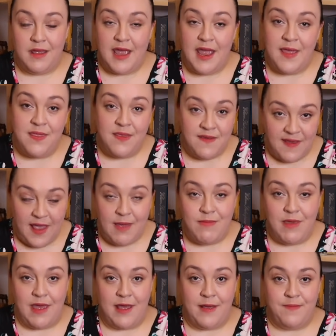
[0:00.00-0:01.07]
In the same
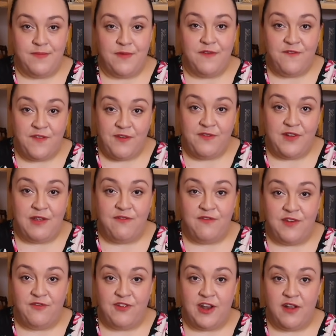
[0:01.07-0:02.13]
year,
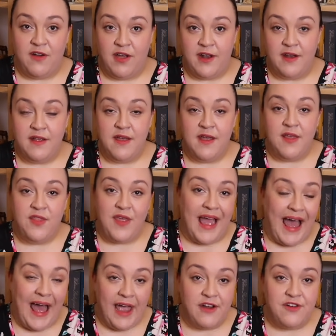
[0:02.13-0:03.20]
1559, the
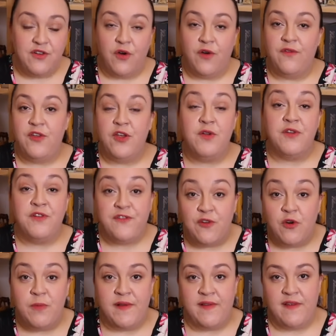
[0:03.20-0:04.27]
Act of
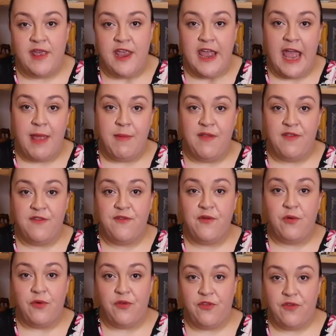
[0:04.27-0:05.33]
Uniformity came into
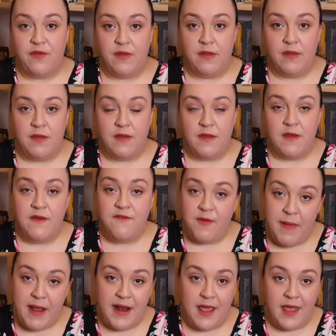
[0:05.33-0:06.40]
force. For
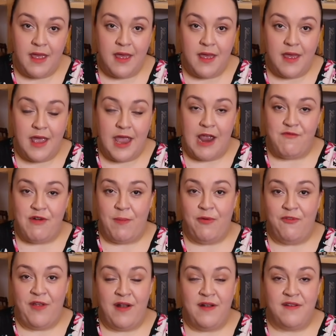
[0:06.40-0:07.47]
many, it
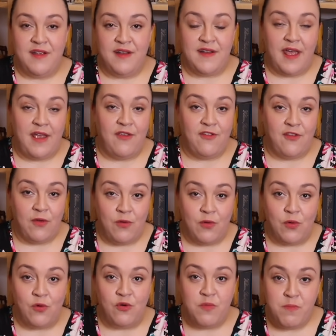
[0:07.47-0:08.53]
represented a so
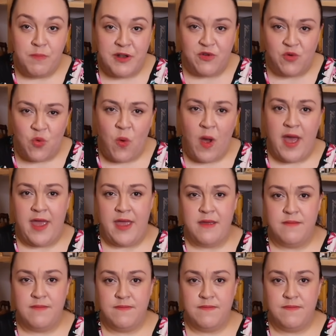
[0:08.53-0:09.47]
called middle way.